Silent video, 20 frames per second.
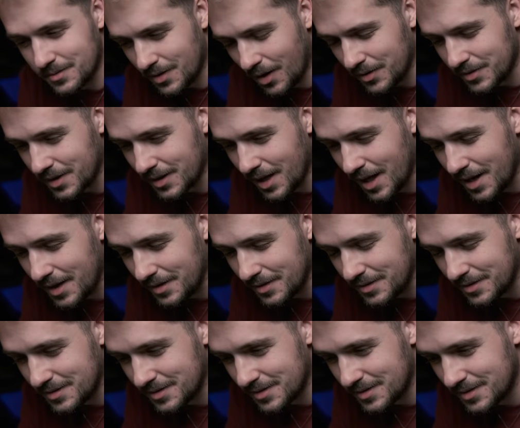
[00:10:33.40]
down the line
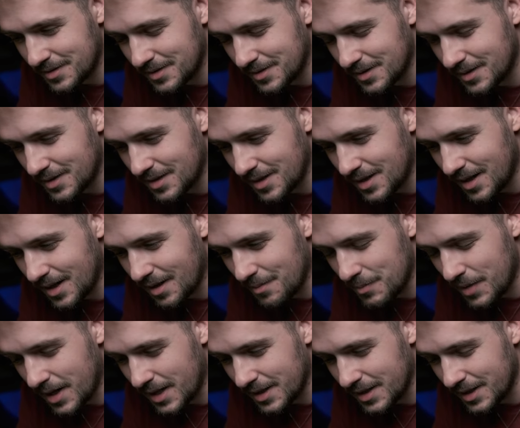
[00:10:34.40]
I
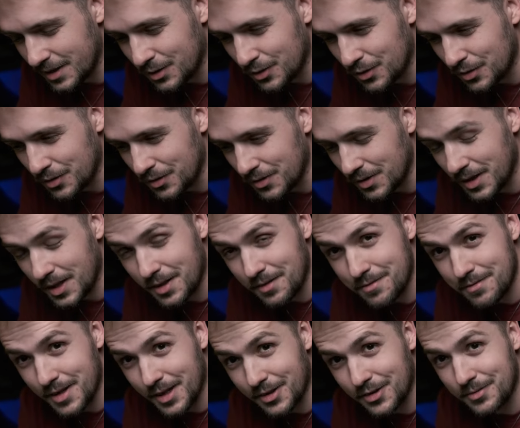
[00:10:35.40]
might need to get it
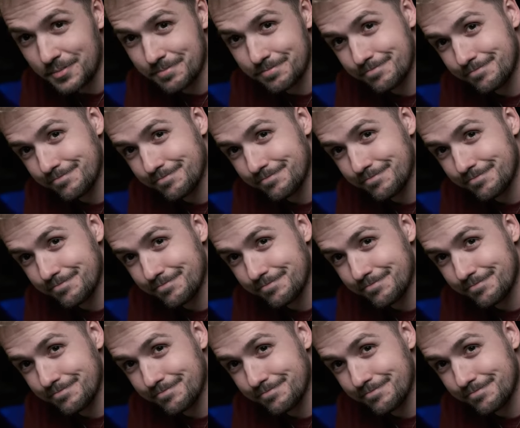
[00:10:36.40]
fixed